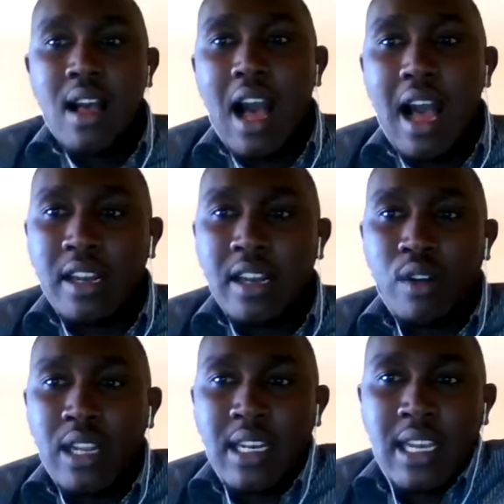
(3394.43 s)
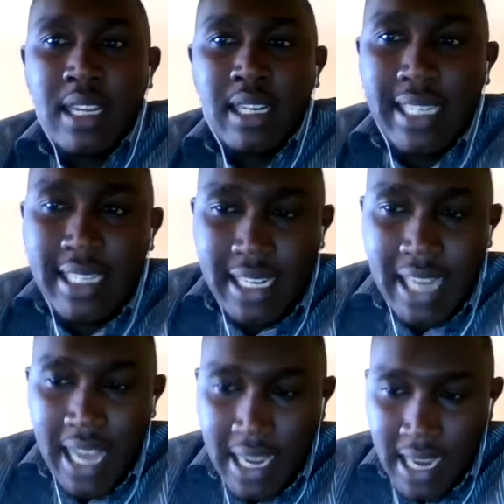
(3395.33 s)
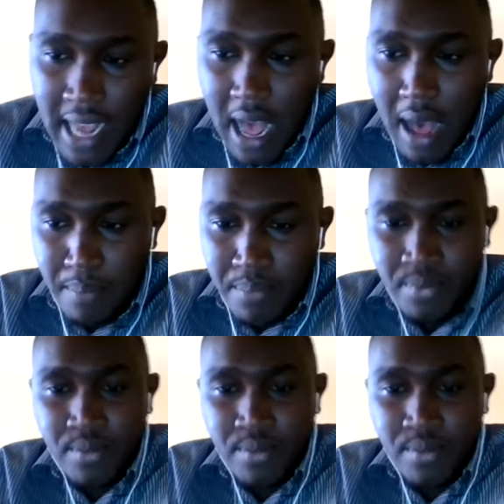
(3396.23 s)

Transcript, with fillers: had already dried up.